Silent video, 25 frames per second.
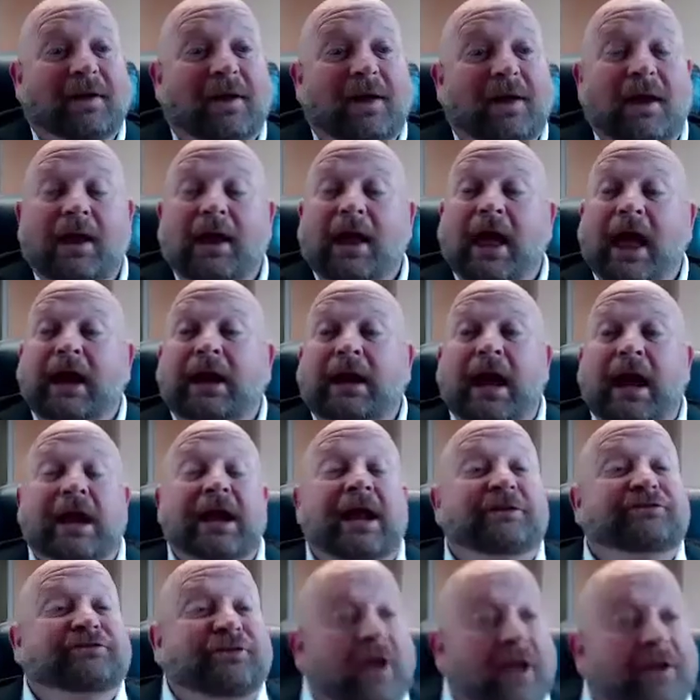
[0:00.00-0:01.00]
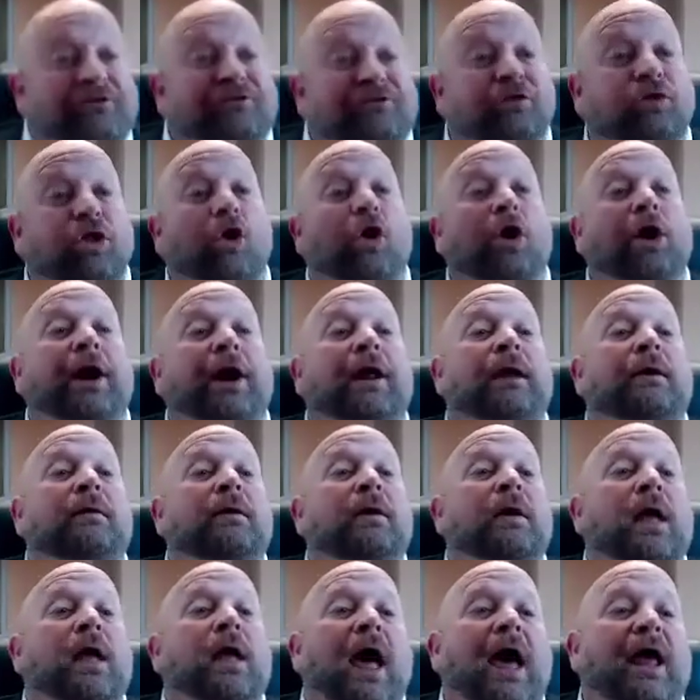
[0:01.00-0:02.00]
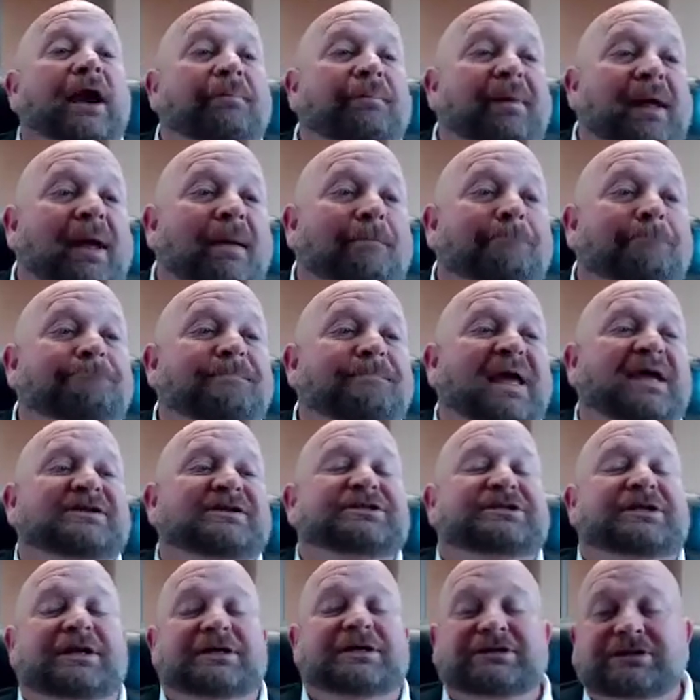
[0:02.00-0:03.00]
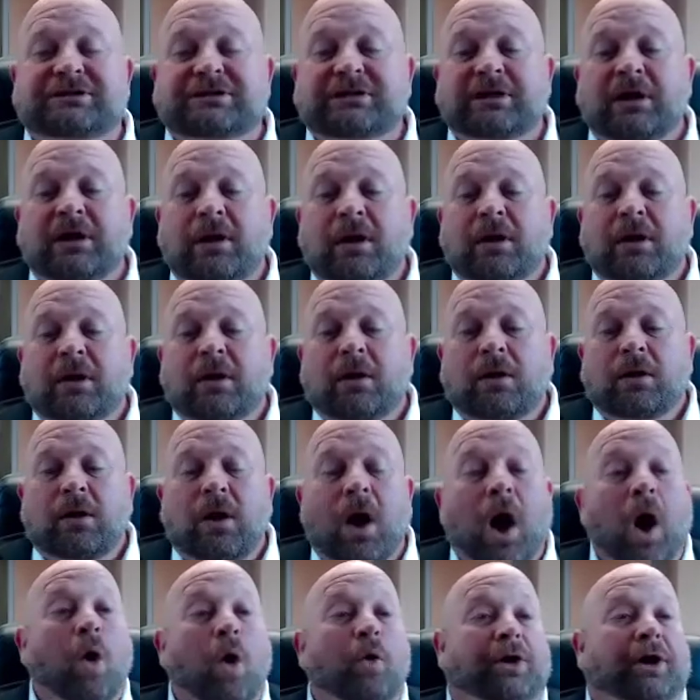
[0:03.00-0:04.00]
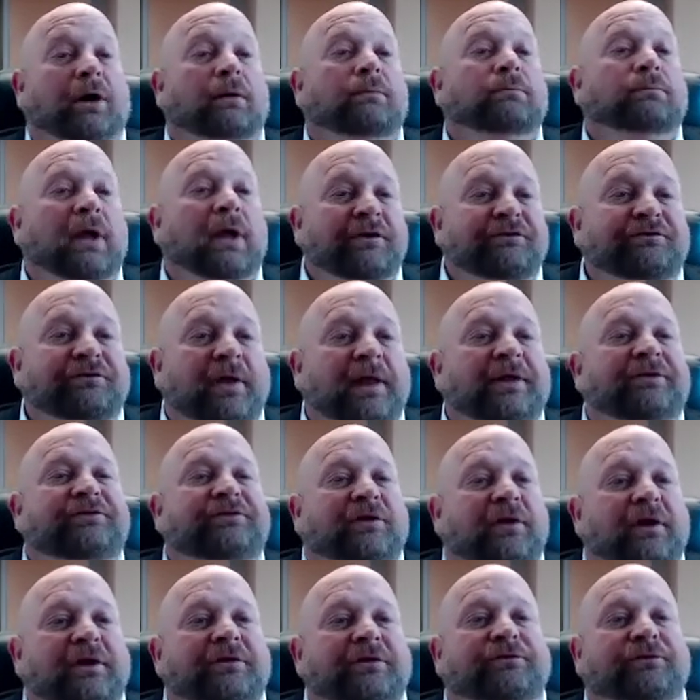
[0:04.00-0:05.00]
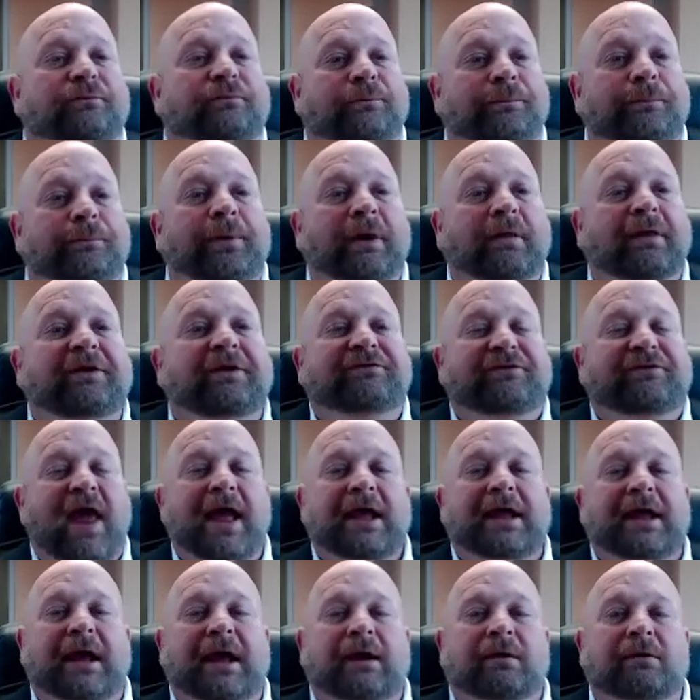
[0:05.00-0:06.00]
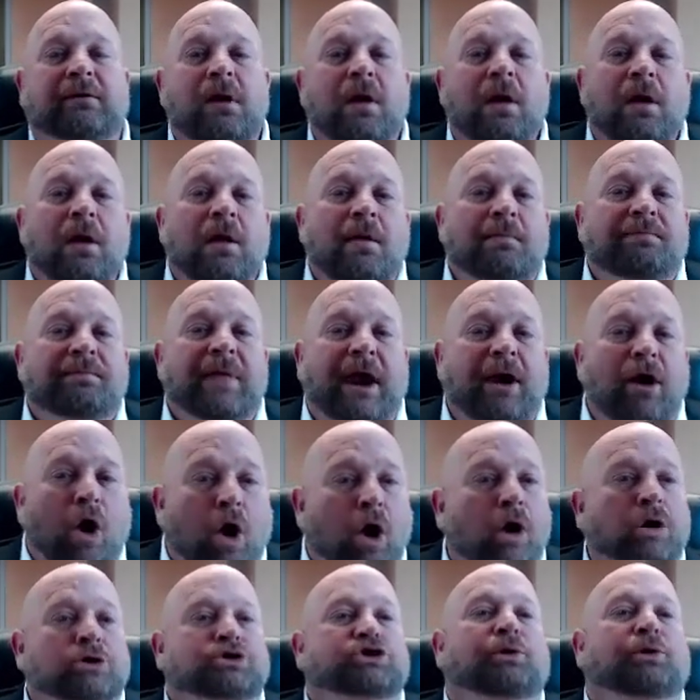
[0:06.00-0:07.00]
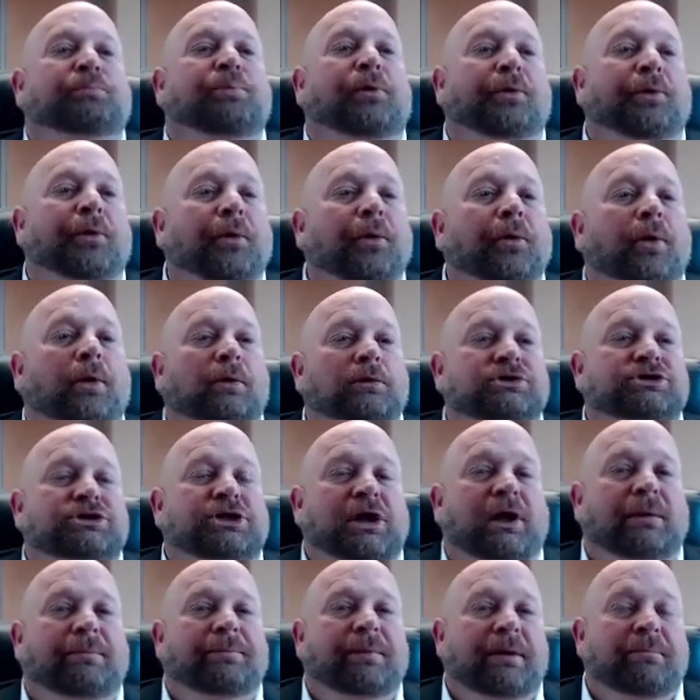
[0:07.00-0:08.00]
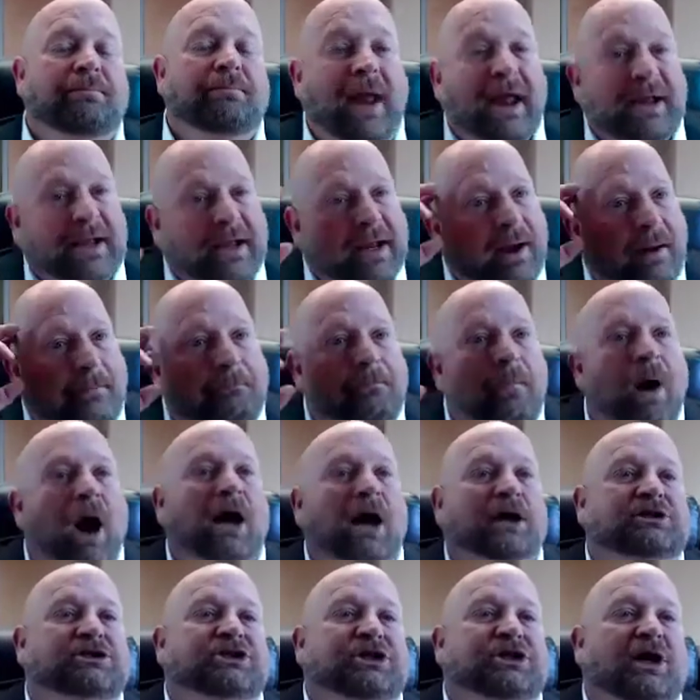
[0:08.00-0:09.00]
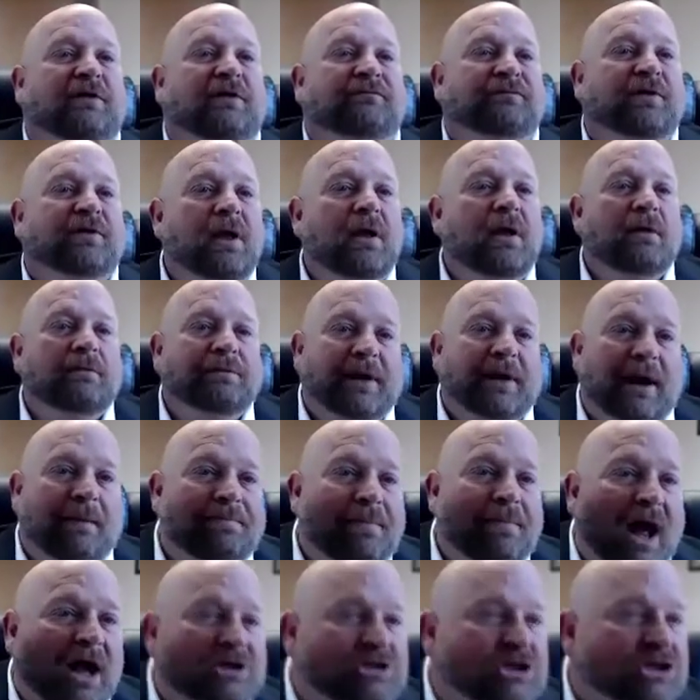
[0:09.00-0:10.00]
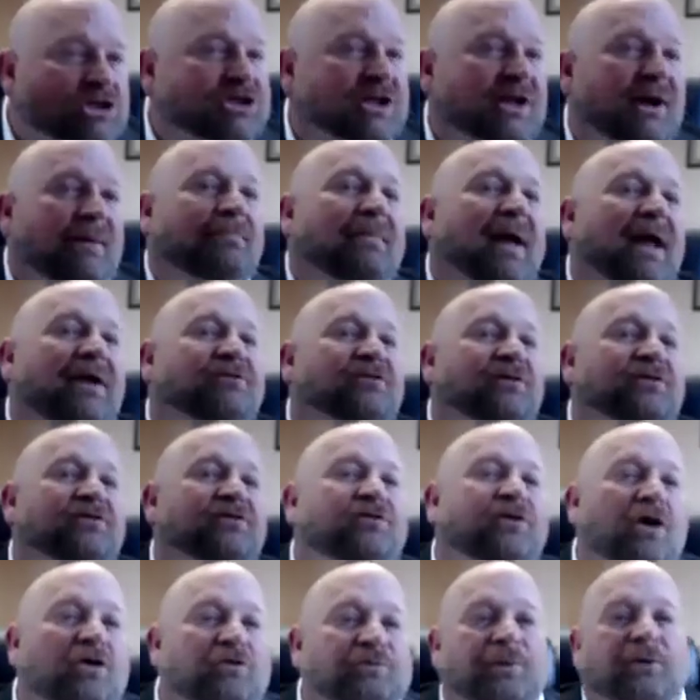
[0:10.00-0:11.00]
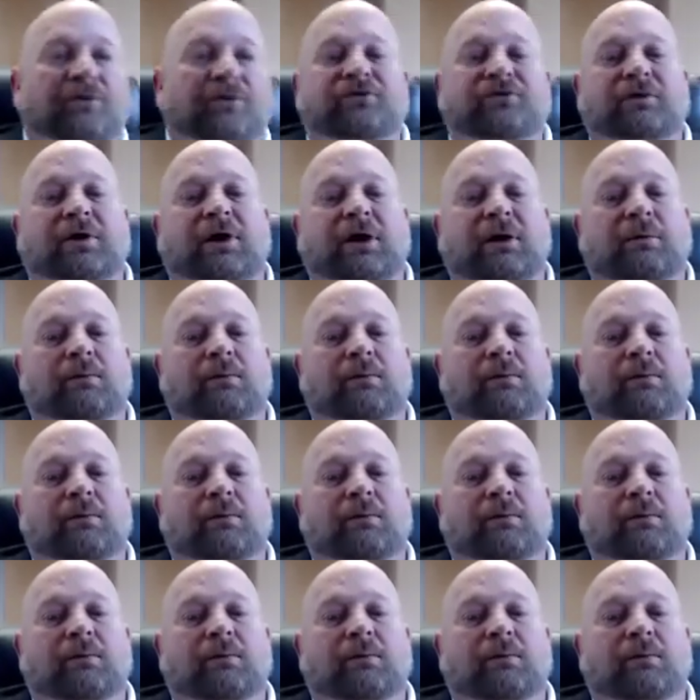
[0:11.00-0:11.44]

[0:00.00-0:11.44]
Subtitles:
And it's learning how to be a business owner. It's really taking that entrepreneurship and making a mind shift that I'm not just an amazing salesperson anymore.